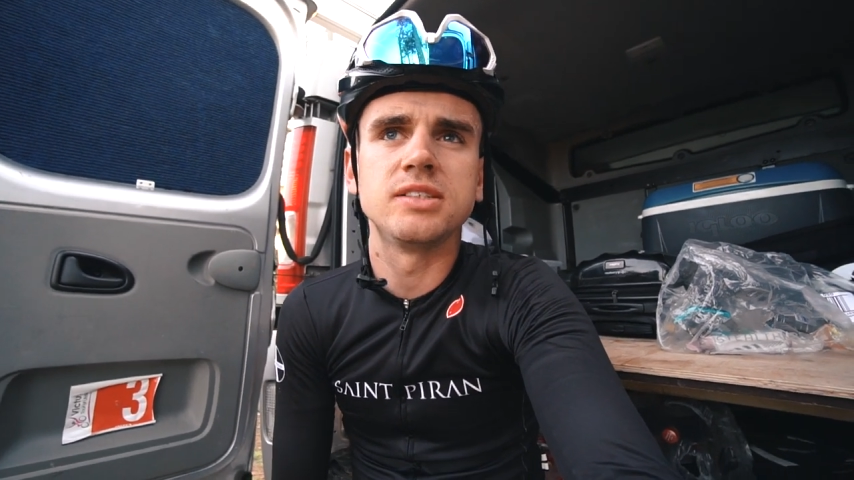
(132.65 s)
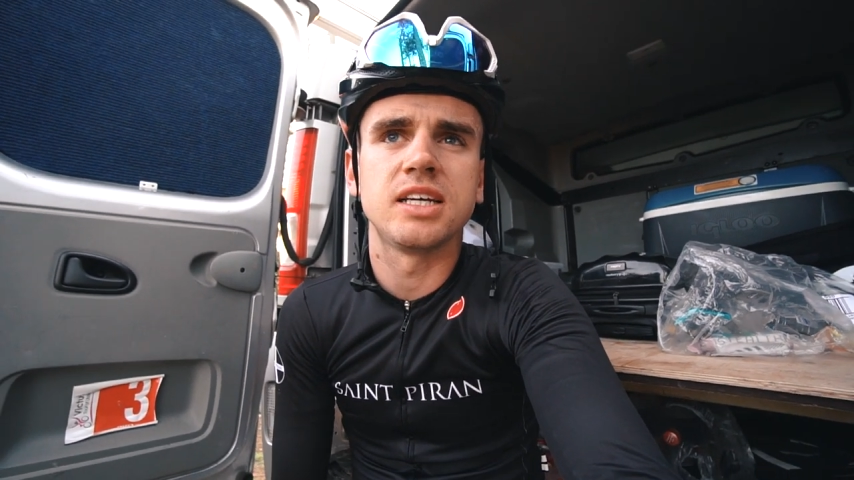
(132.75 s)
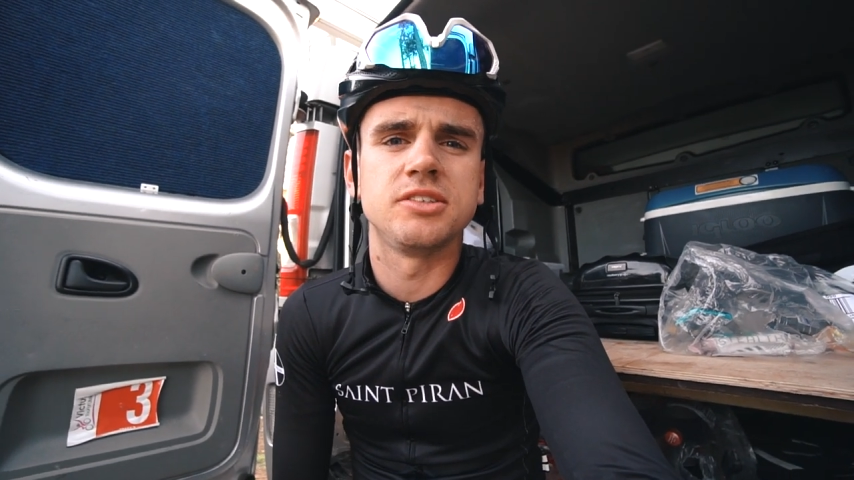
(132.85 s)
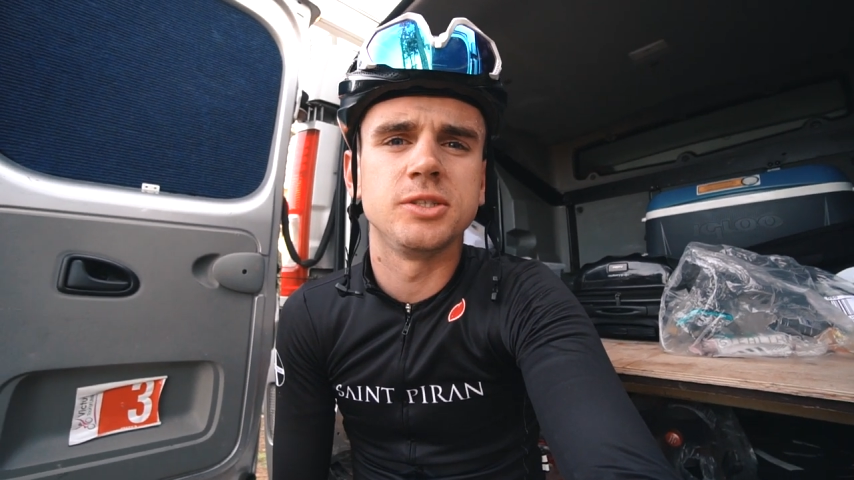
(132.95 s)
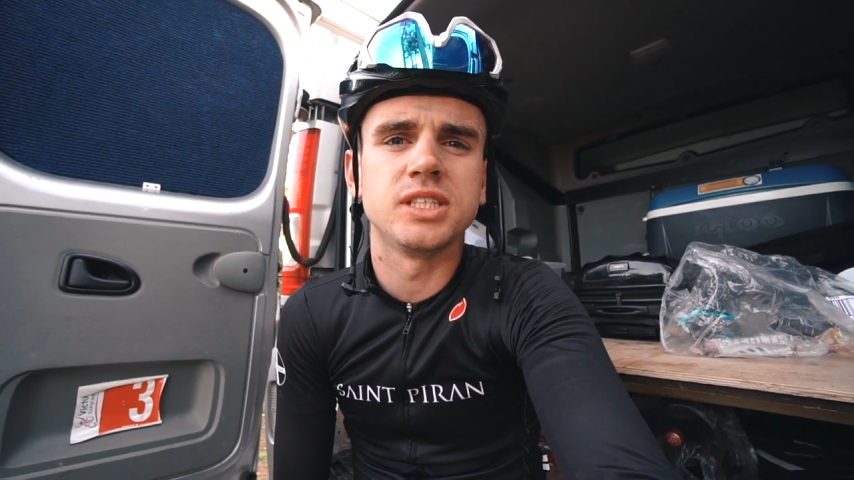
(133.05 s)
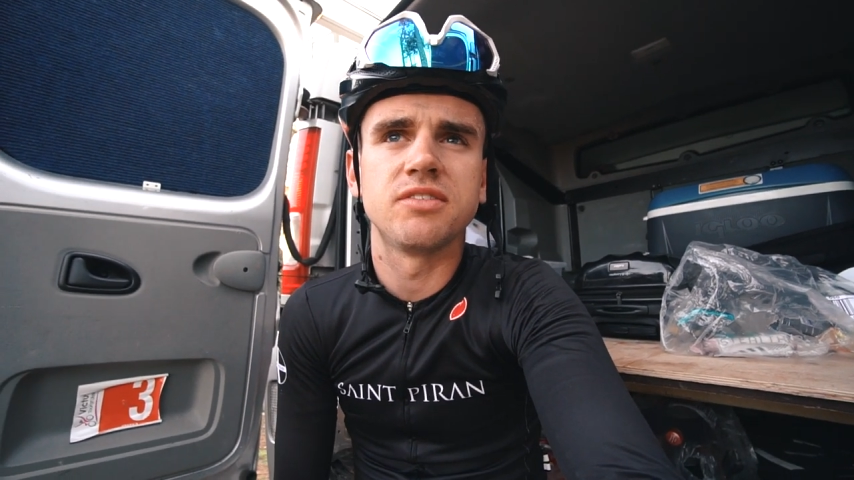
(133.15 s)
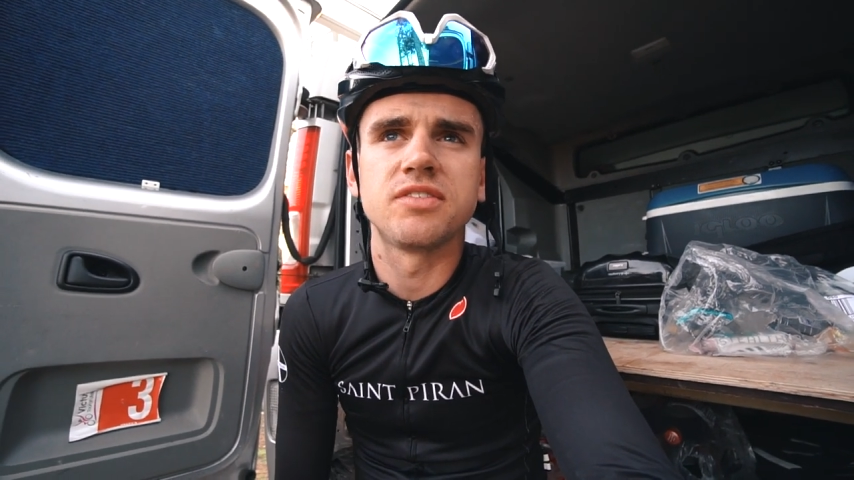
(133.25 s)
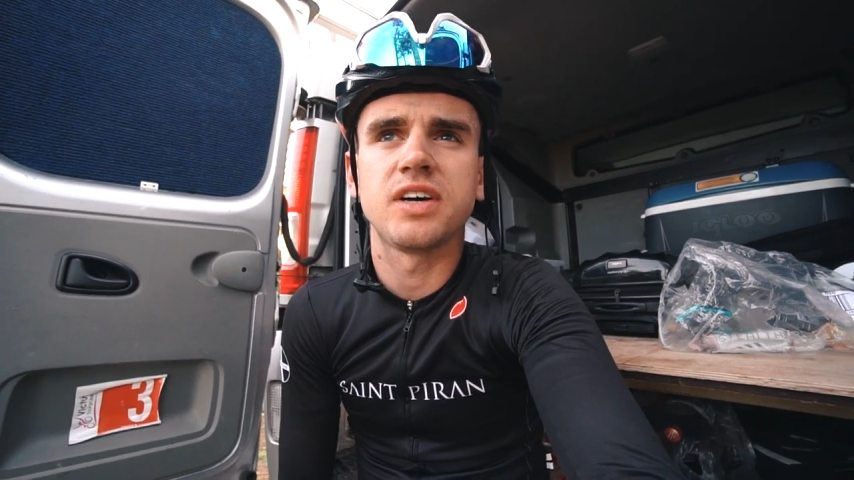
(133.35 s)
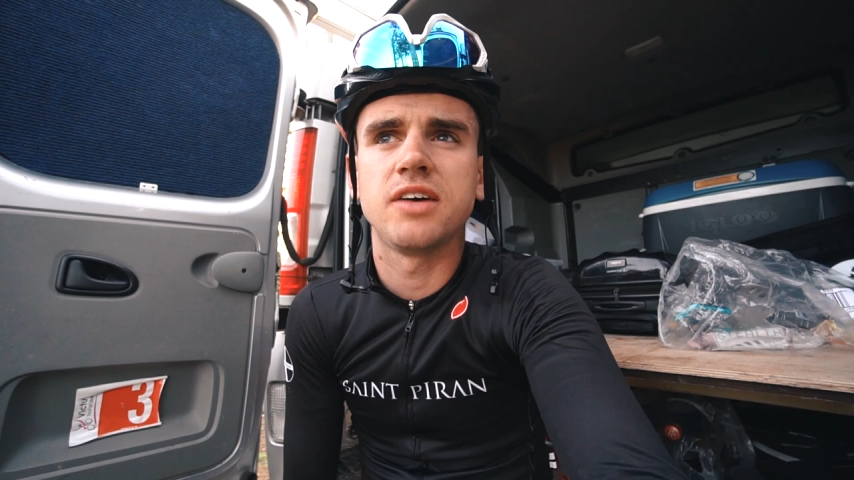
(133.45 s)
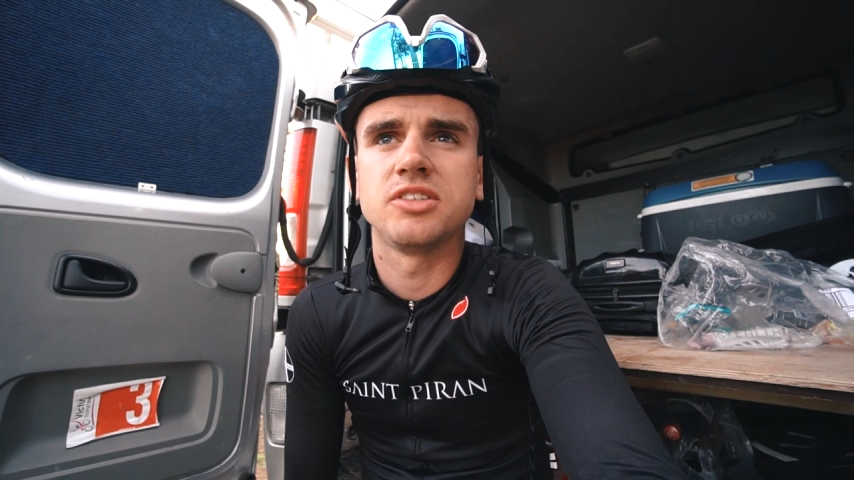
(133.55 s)
it's like
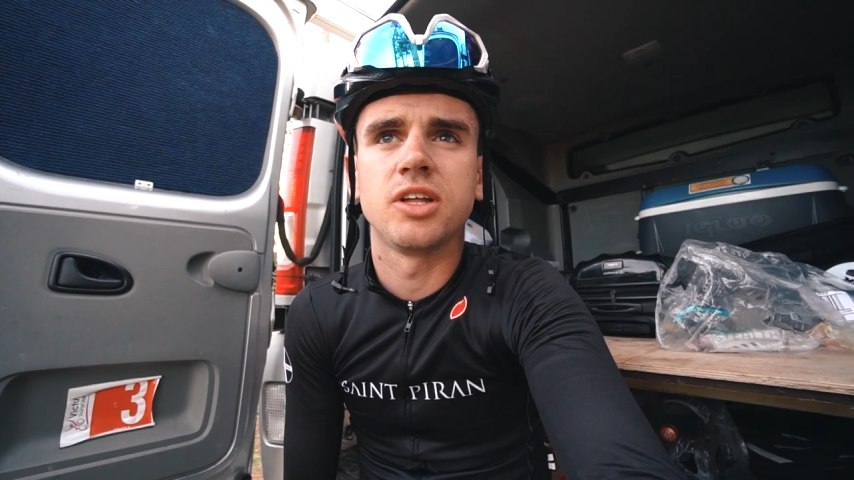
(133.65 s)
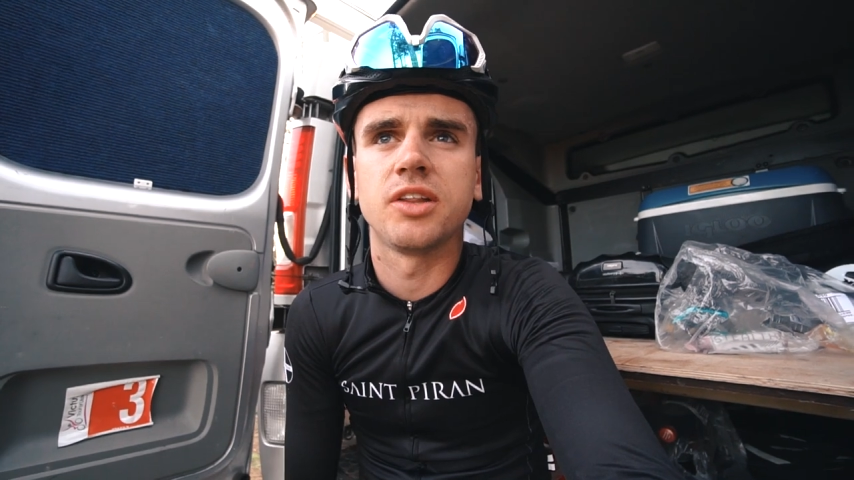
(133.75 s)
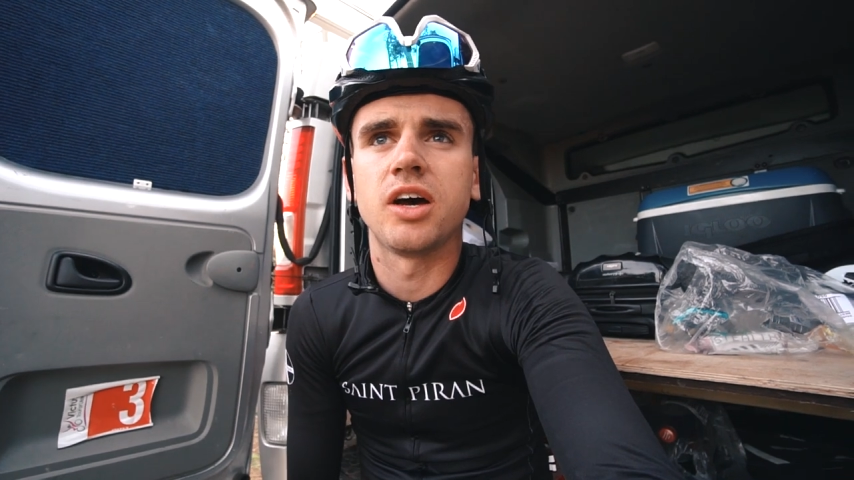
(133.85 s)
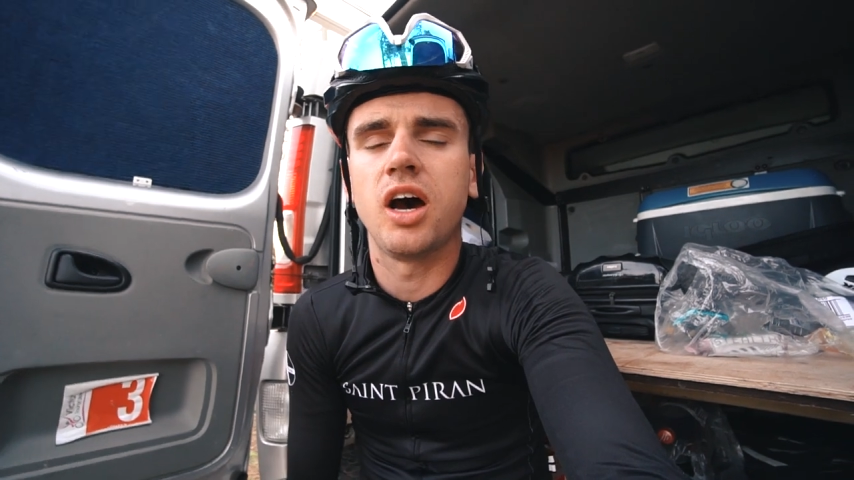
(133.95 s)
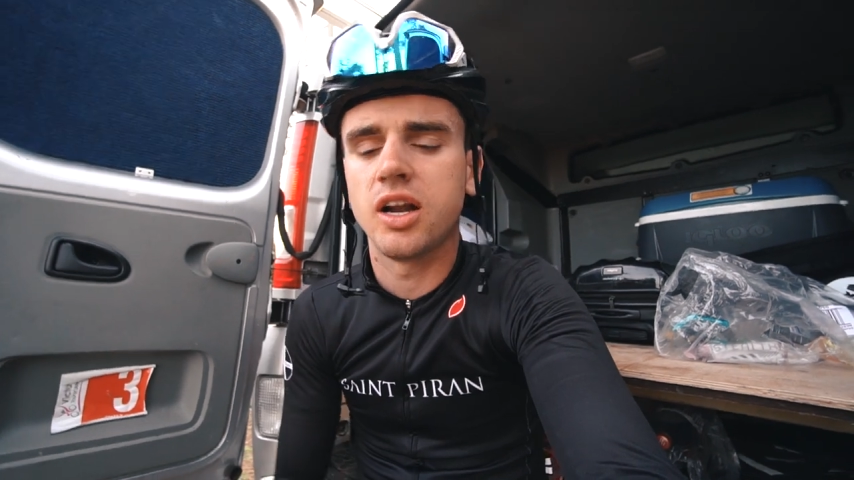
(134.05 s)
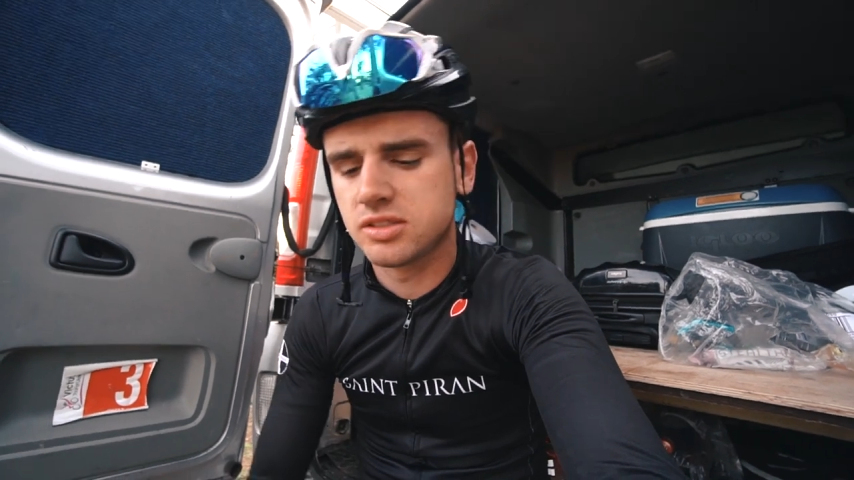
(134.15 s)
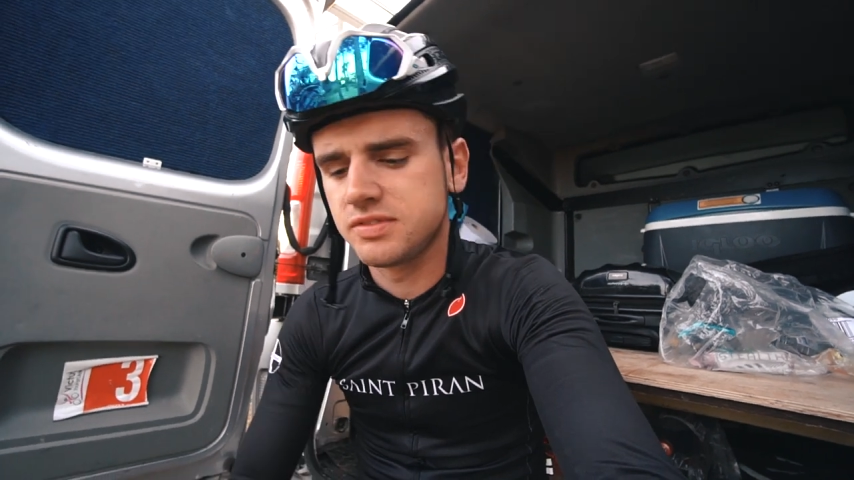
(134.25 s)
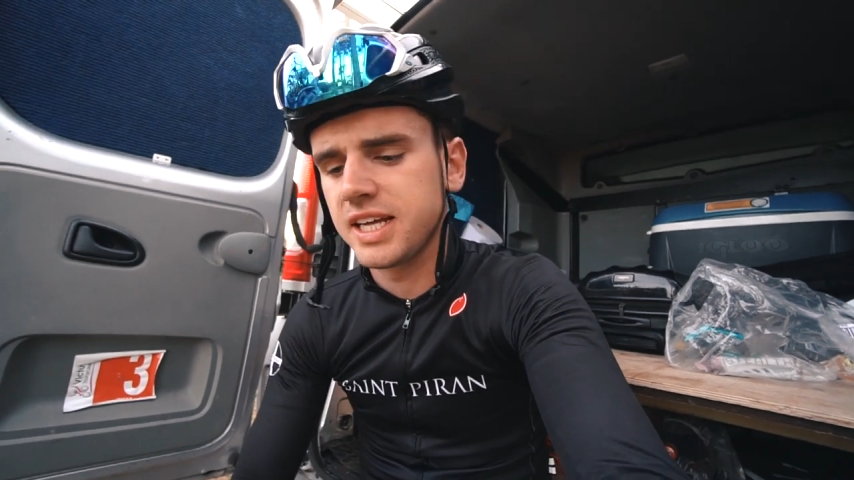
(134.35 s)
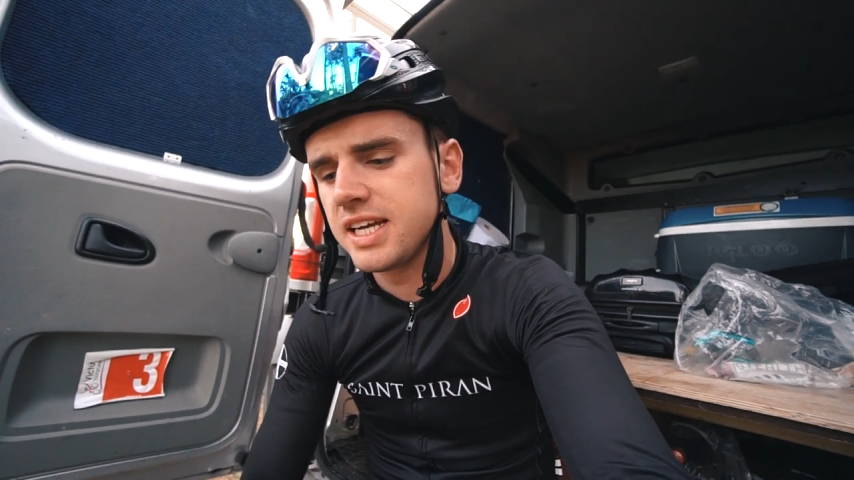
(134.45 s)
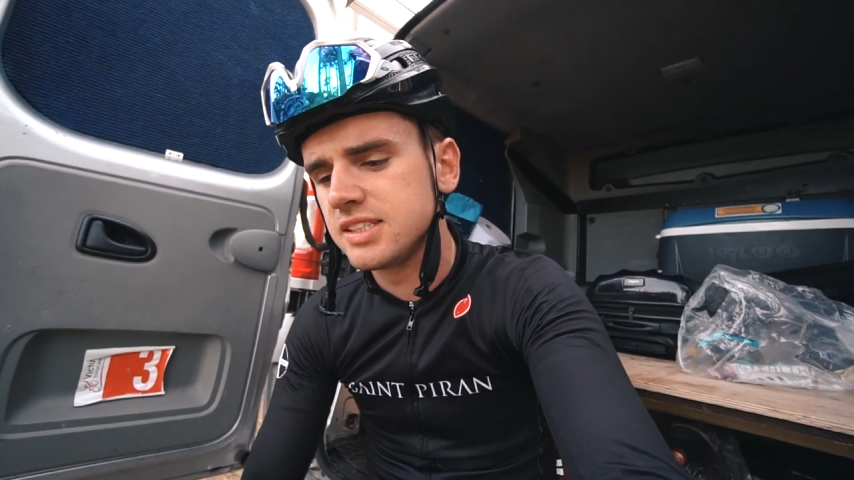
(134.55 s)
275, so not the hardest
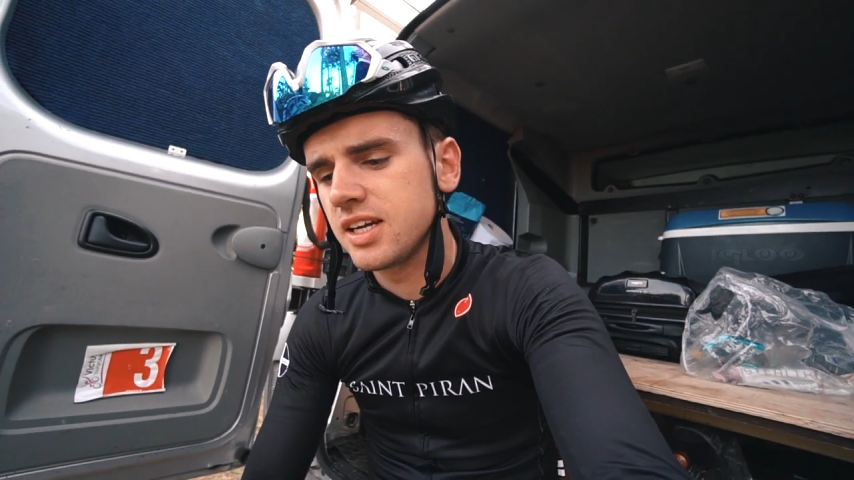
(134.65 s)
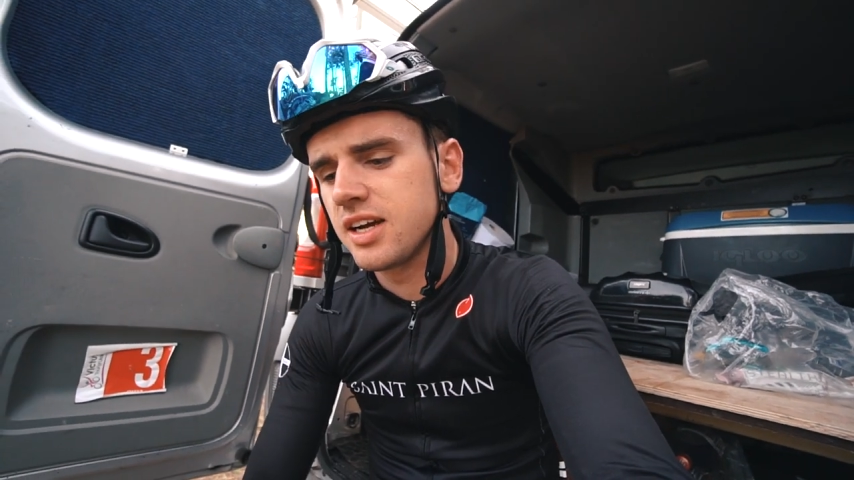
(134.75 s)
of days.